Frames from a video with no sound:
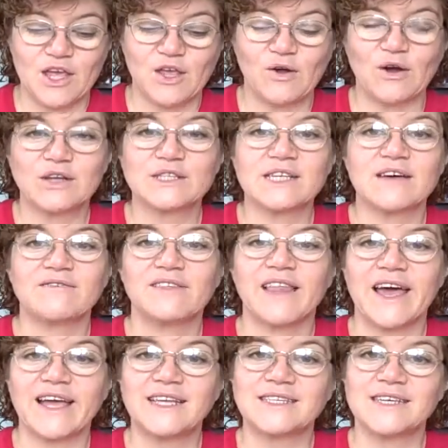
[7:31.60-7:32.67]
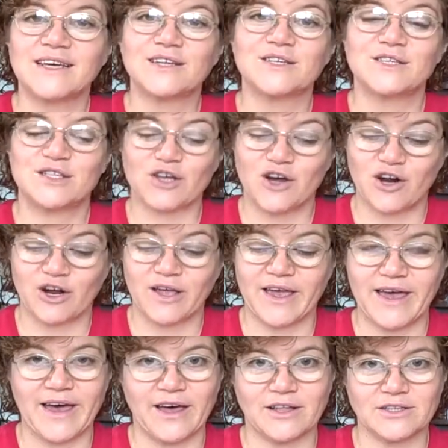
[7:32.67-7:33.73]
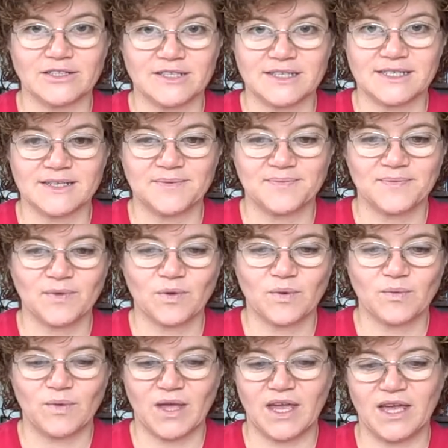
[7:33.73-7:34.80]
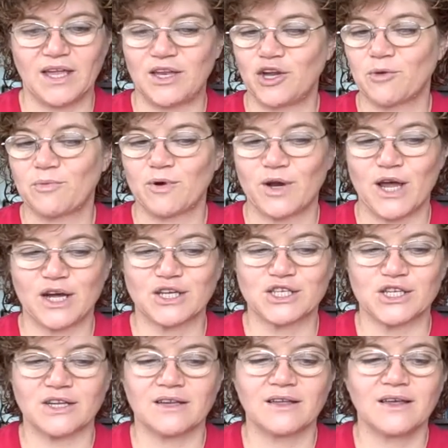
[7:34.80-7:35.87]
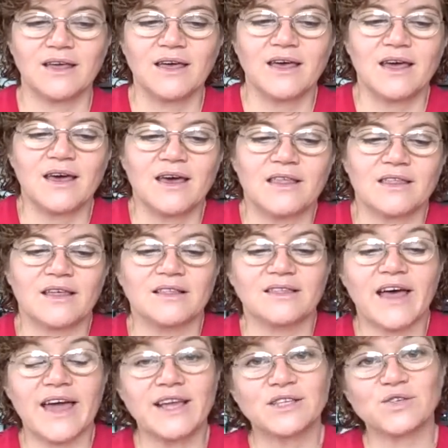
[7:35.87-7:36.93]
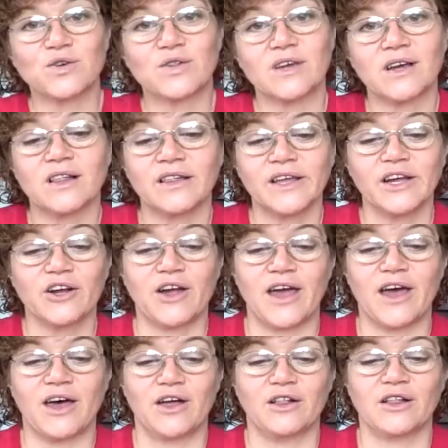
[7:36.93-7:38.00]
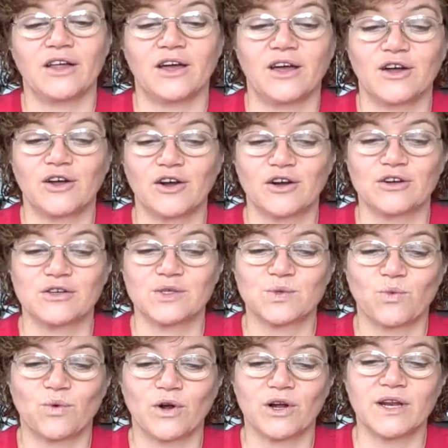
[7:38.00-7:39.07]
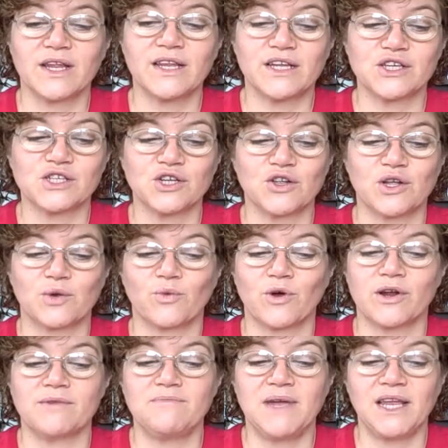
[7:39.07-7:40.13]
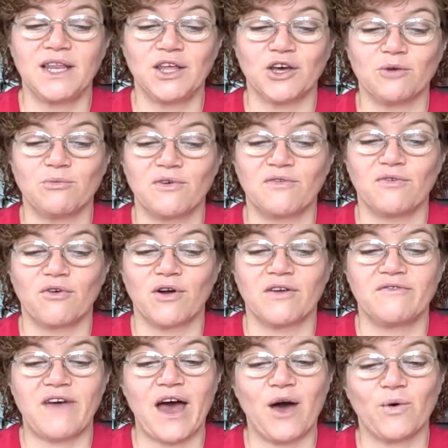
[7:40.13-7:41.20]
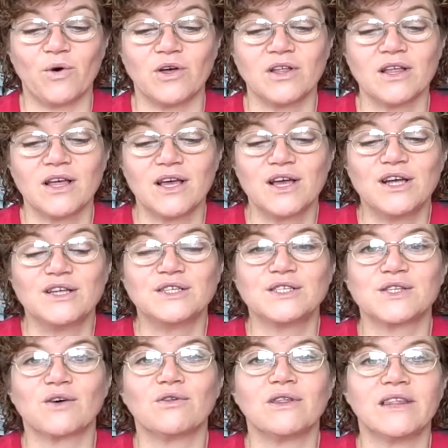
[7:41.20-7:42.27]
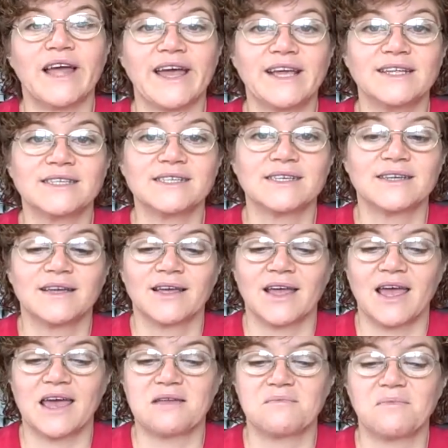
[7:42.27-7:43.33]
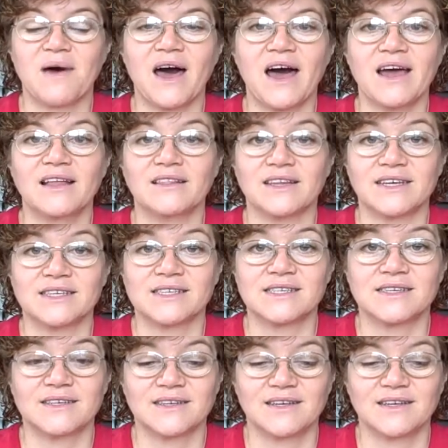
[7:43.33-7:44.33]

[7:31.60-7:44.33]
You also have light and dark L's in your production. The light or the clear L occurs word initial and word medial before a vowel. So light and pilot.